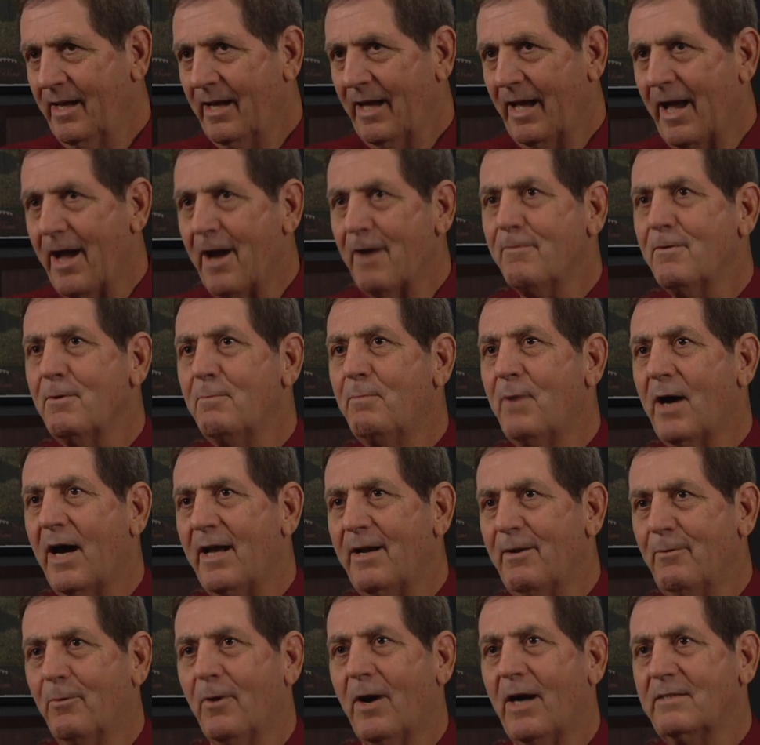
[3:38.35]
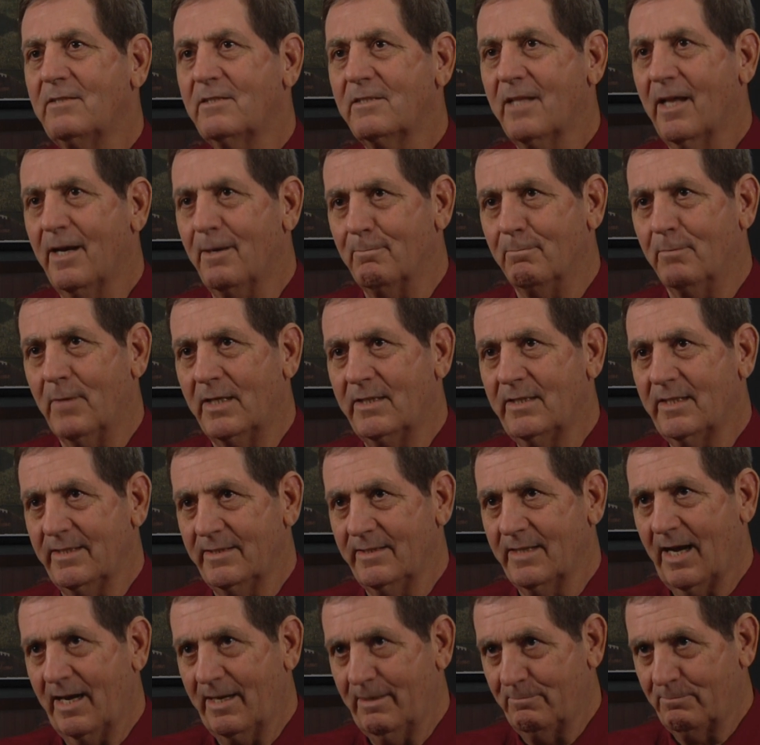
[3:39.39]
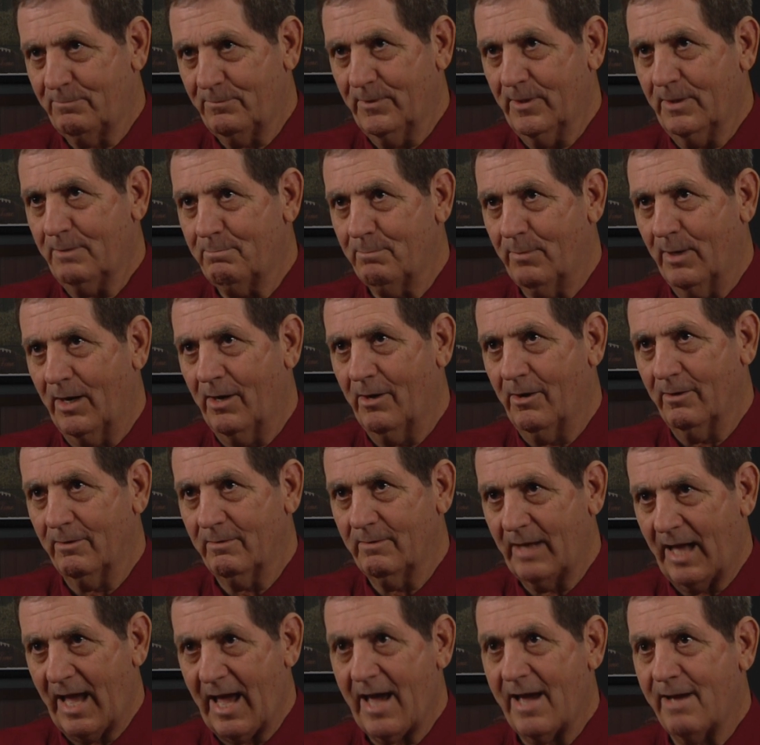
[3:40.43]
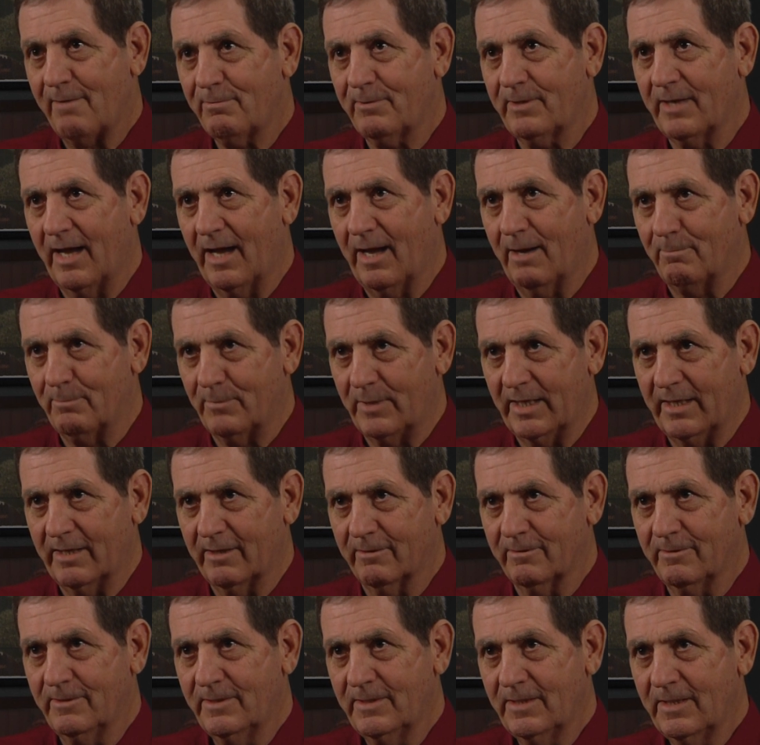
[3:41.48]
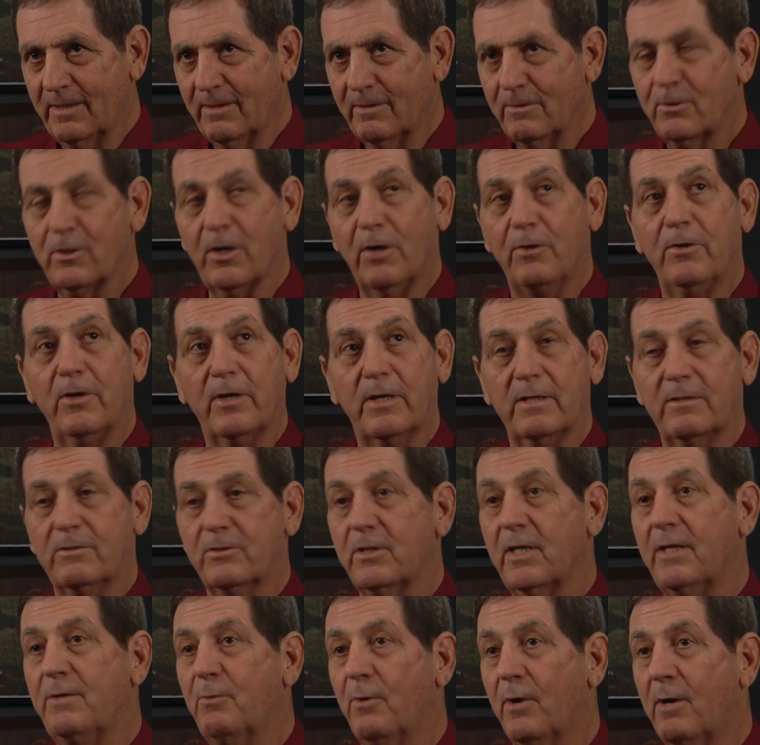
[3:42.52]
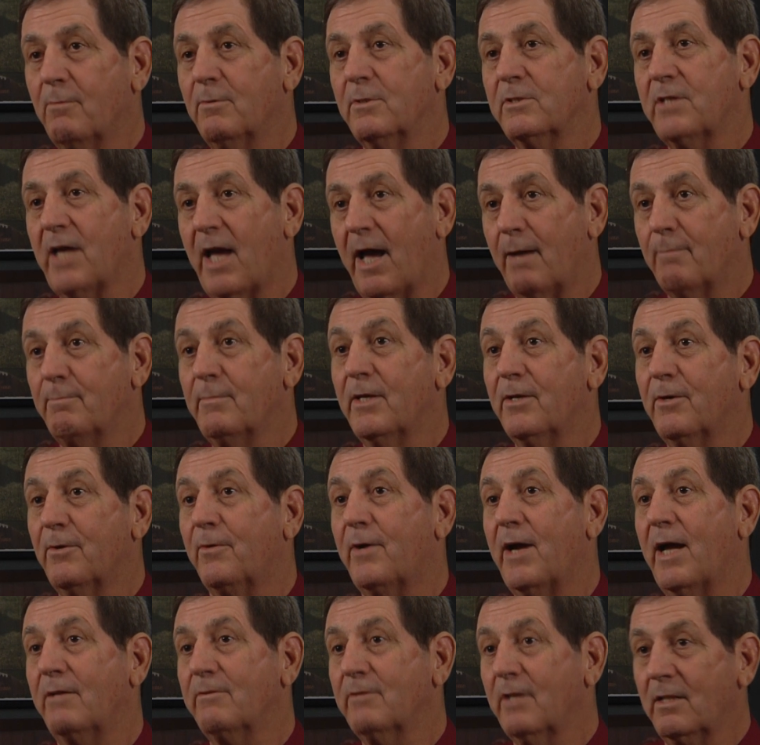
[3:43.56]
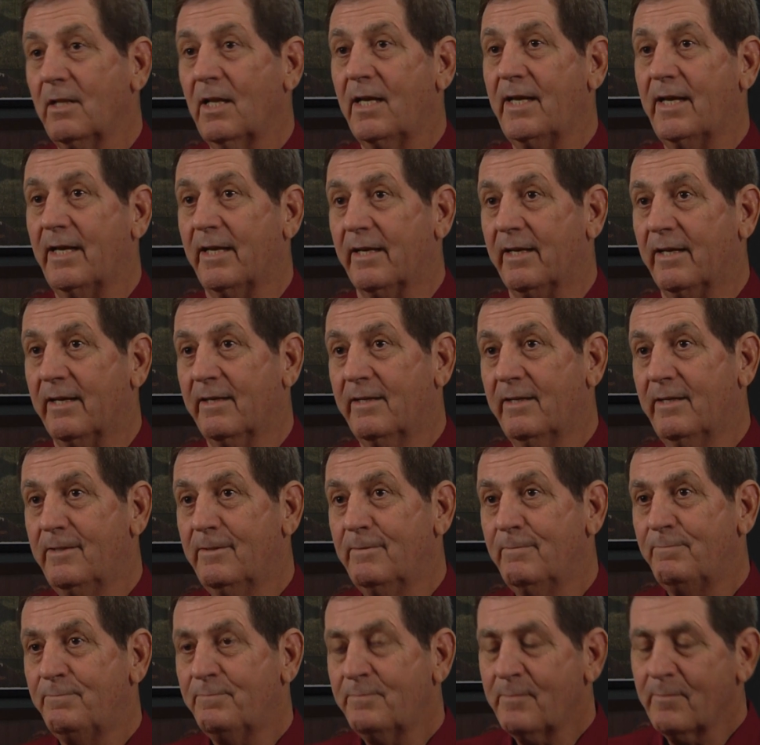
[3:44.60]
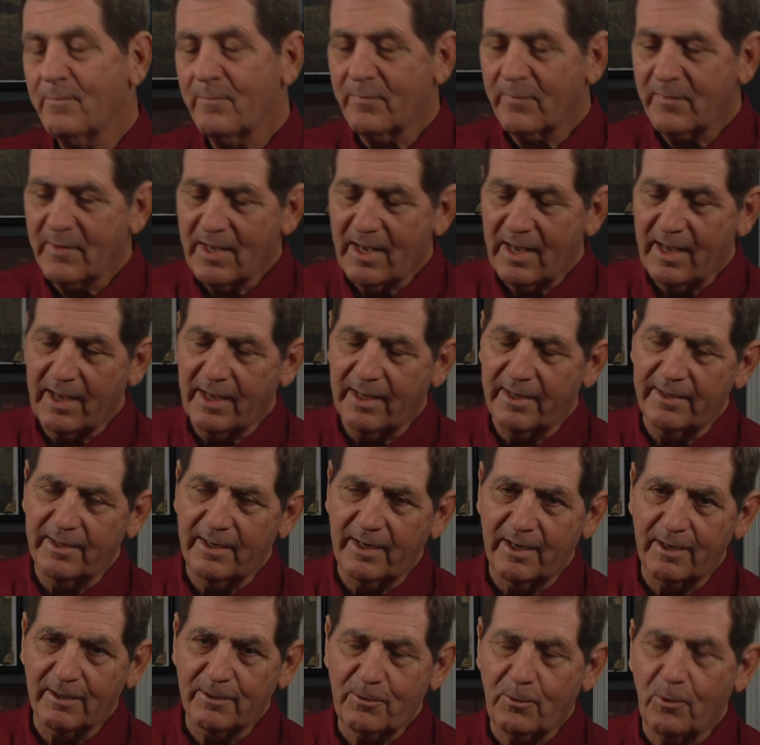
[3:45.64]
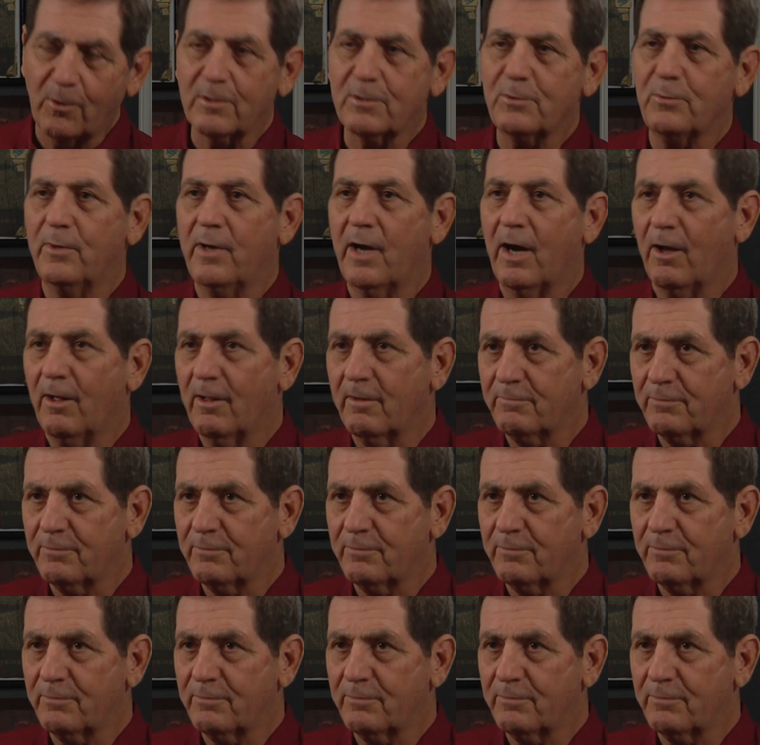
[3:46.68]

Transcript: everybody watched that Monday Night Football halftime deal so you could see what was happening around the league. And of course, we all are